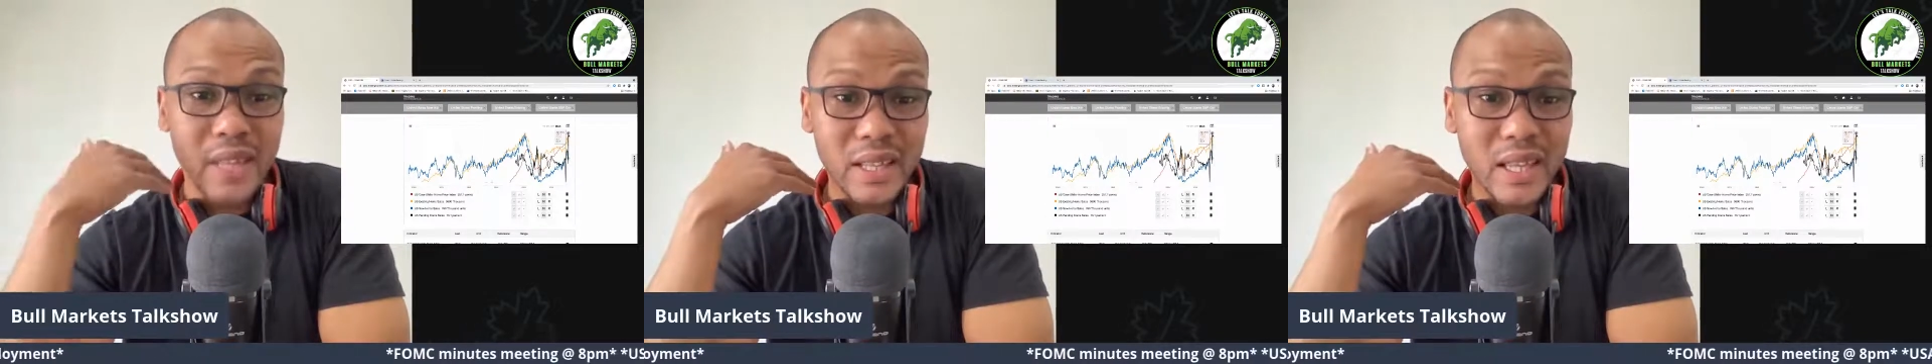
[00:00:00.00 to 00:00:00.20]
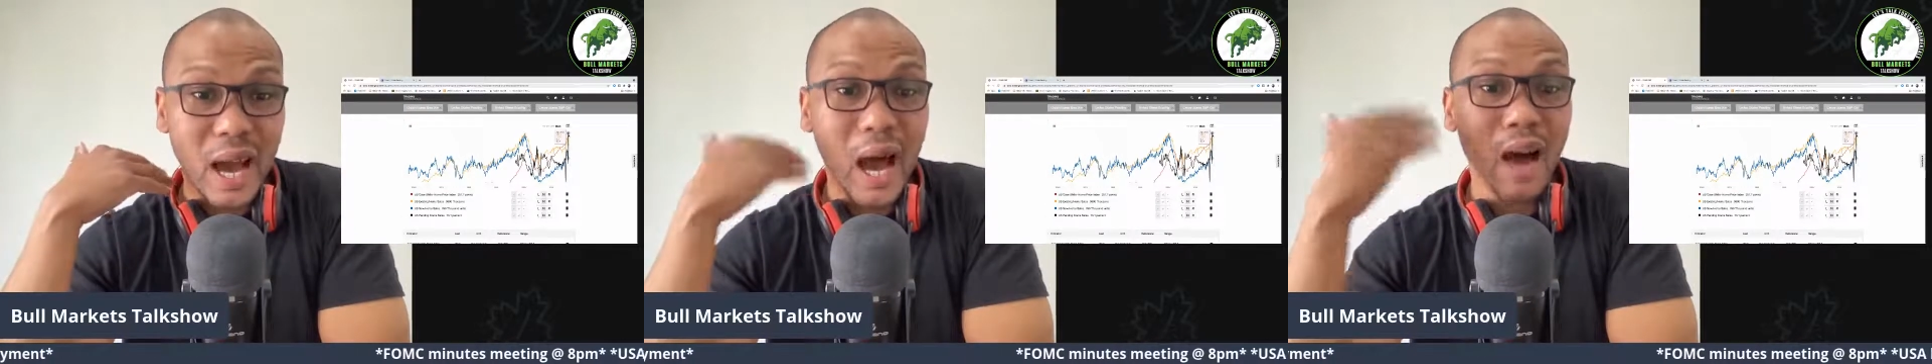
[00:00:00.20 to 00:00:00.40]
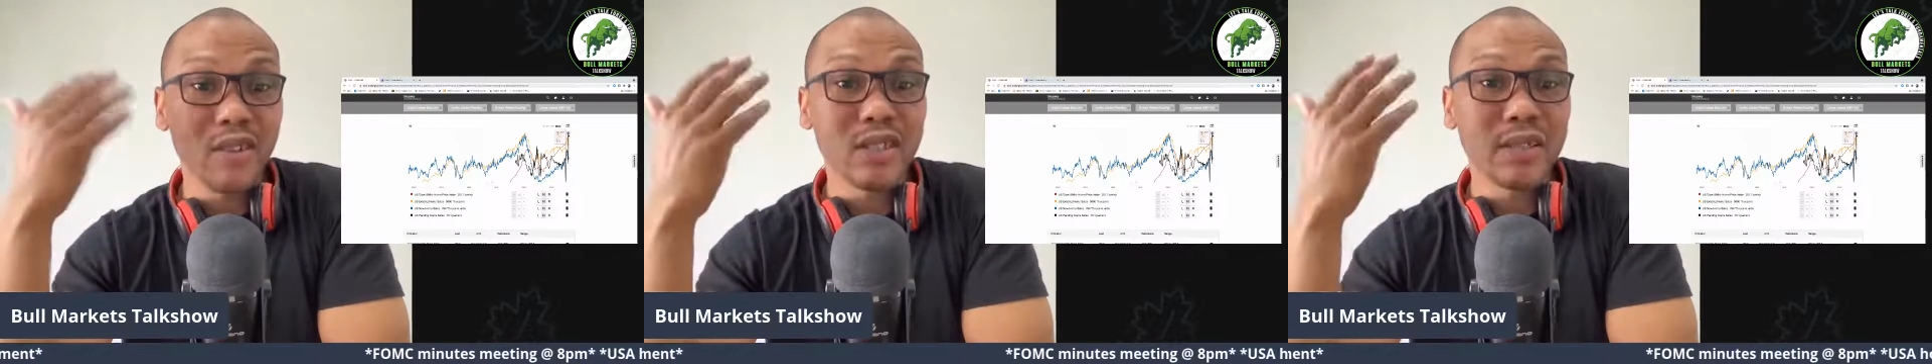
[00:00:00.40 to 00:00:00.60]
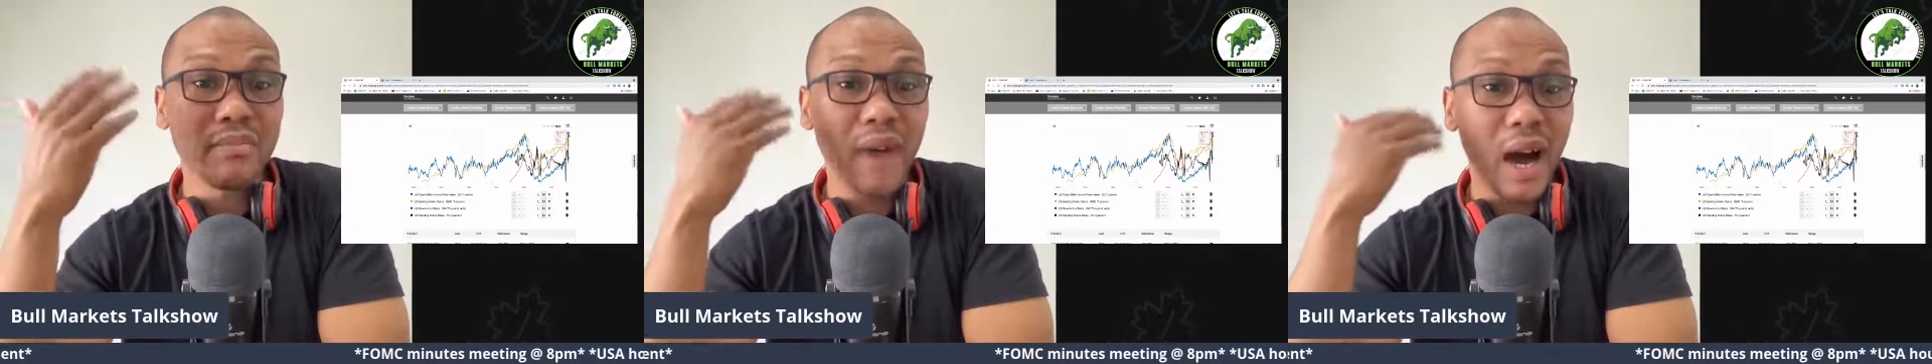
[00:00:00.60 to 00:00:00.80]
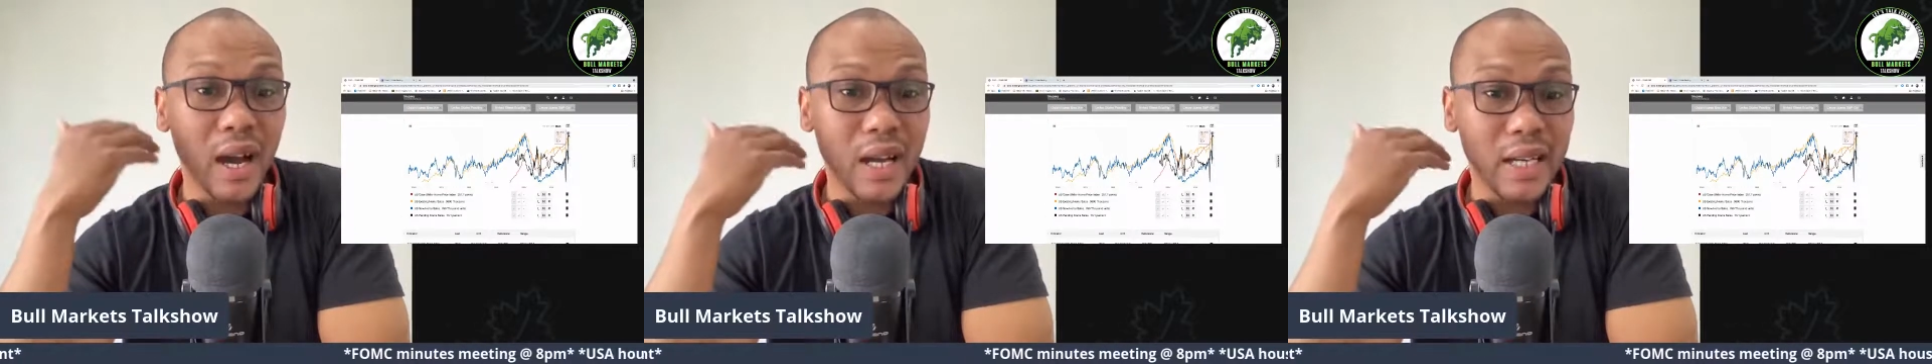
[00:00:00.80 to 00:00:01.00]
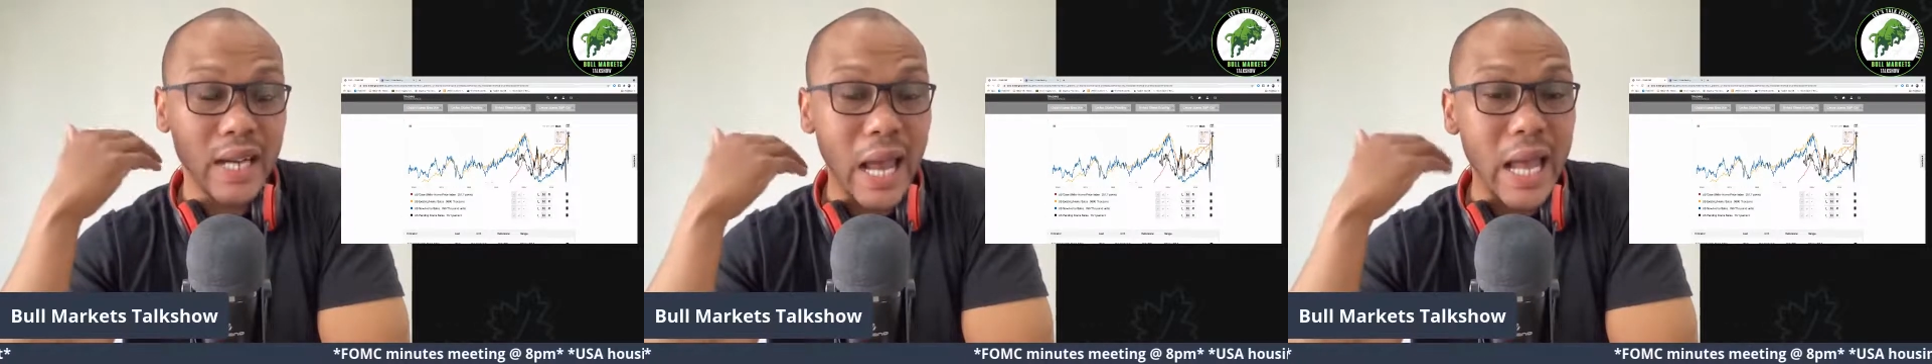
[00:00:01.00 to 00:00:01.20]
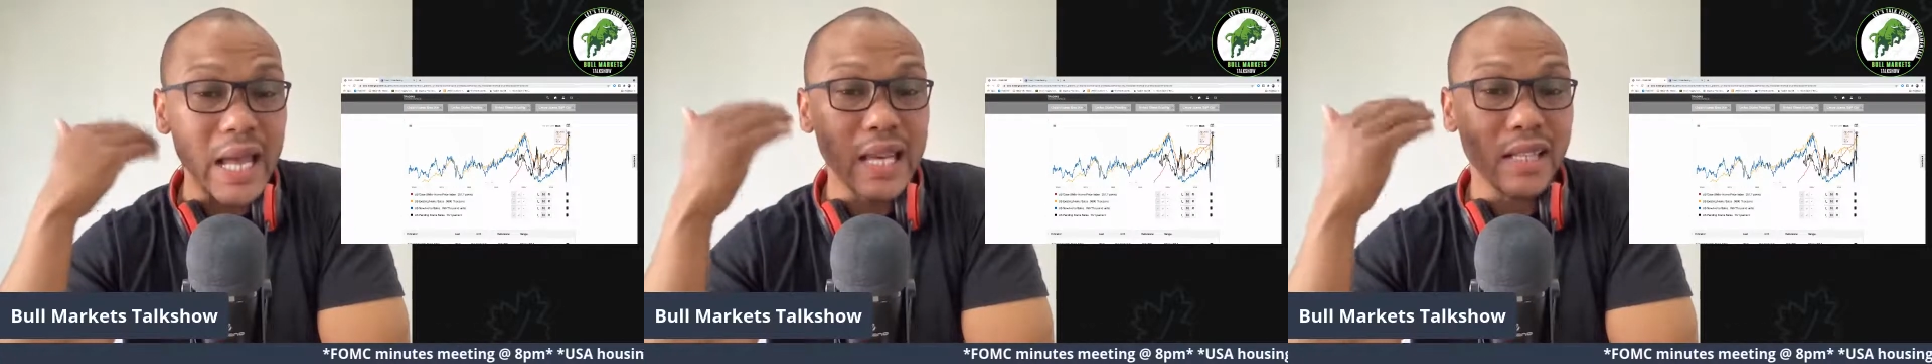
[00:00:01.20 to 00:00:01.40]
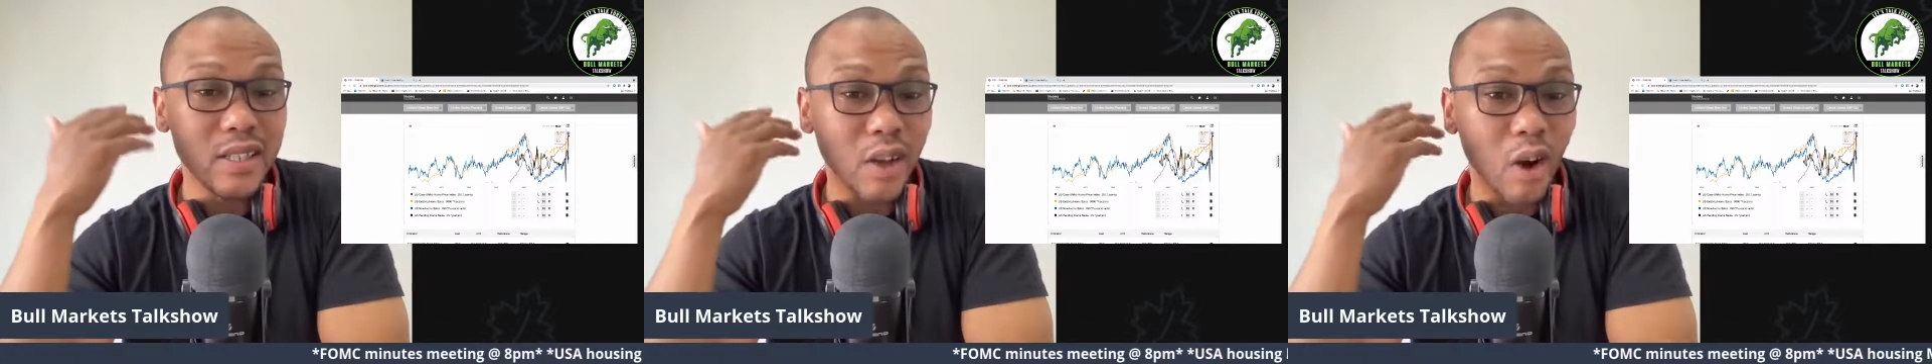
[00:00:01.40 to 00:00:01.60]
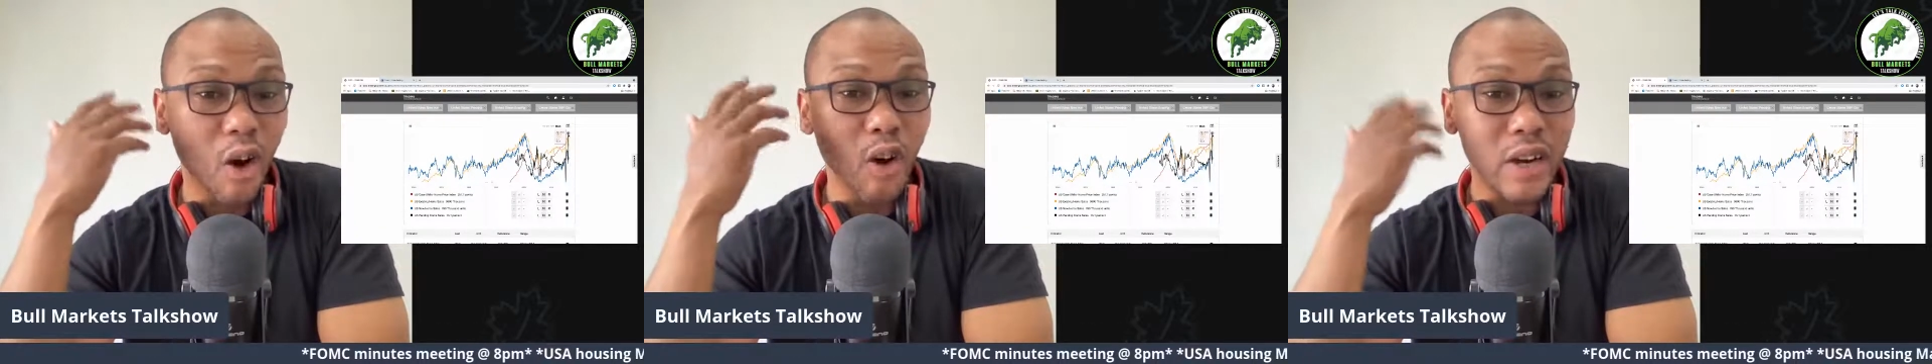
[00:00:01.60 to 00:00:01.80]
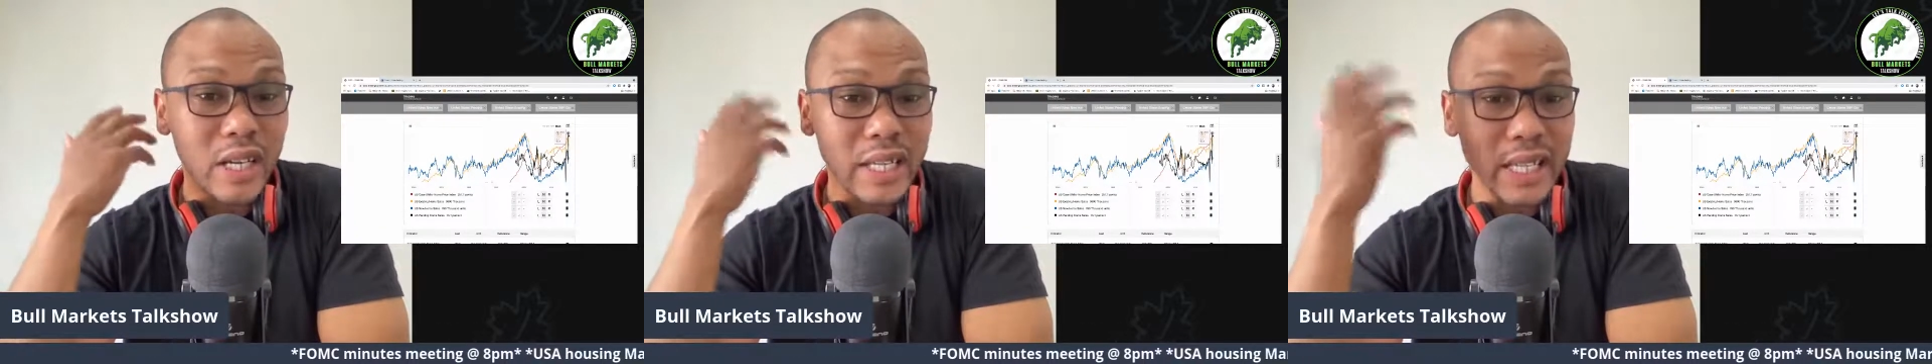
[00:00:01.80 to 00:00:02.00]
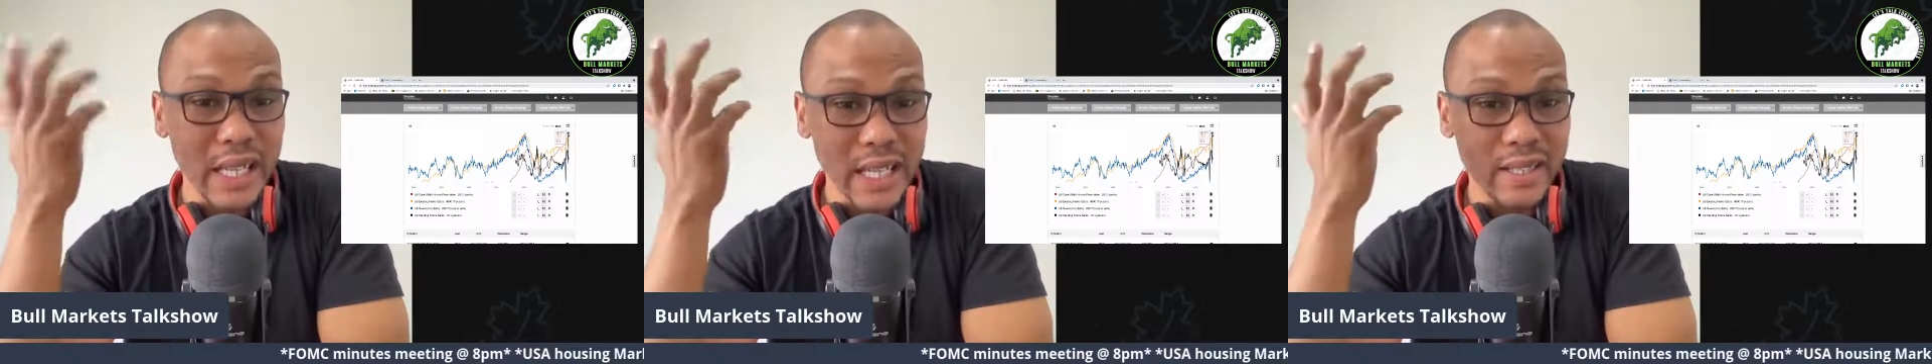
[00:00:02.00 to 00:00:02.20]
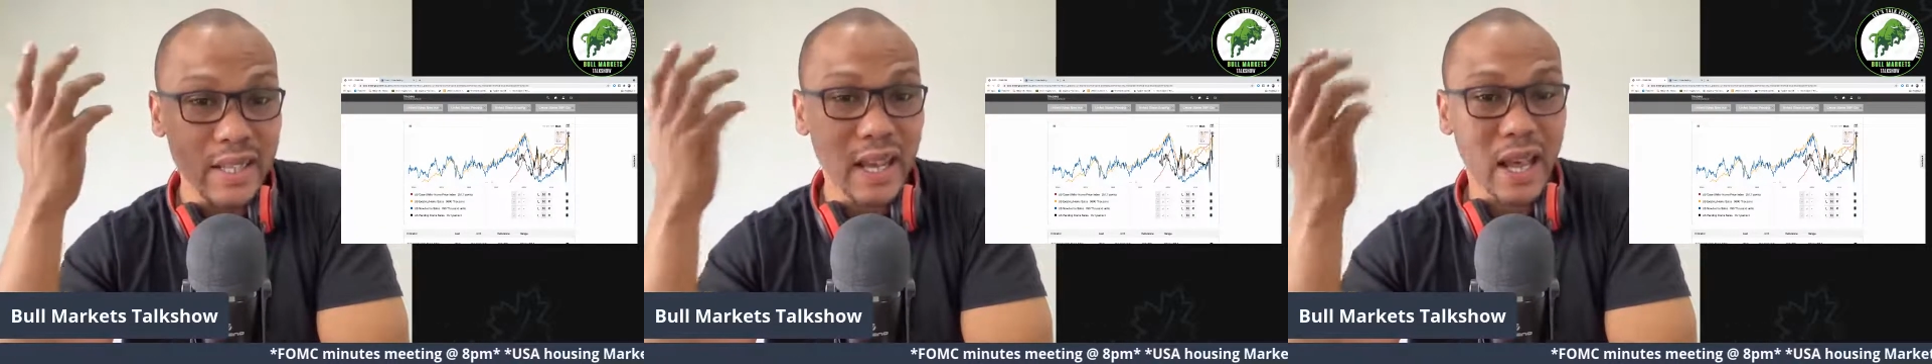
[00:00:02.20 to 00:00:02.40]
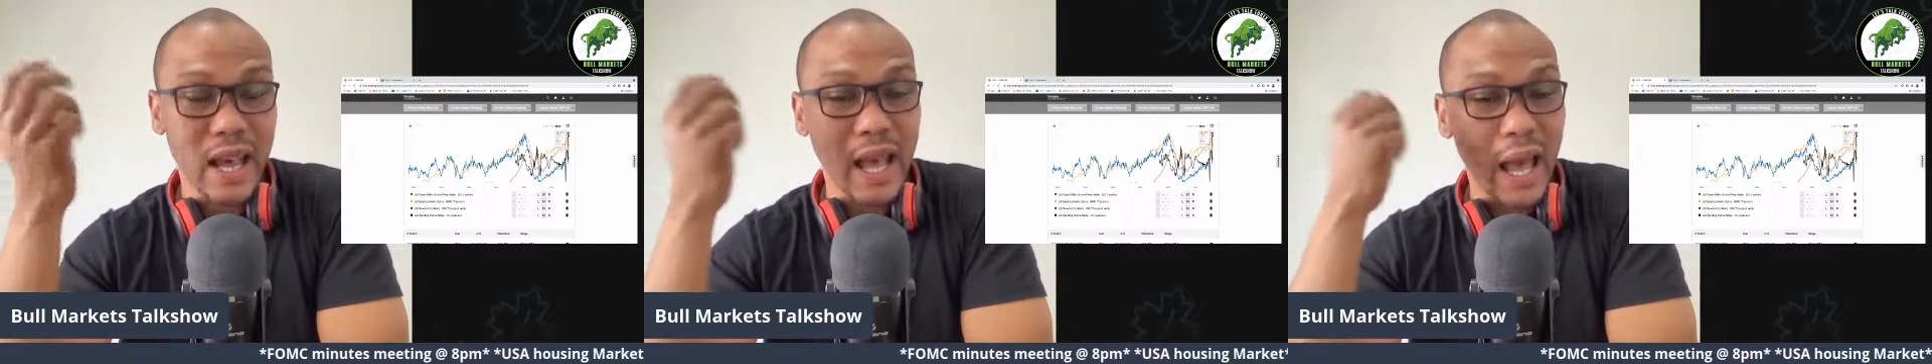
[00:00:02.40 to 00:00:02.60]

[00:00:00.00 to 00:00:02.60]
that the housing market is on heat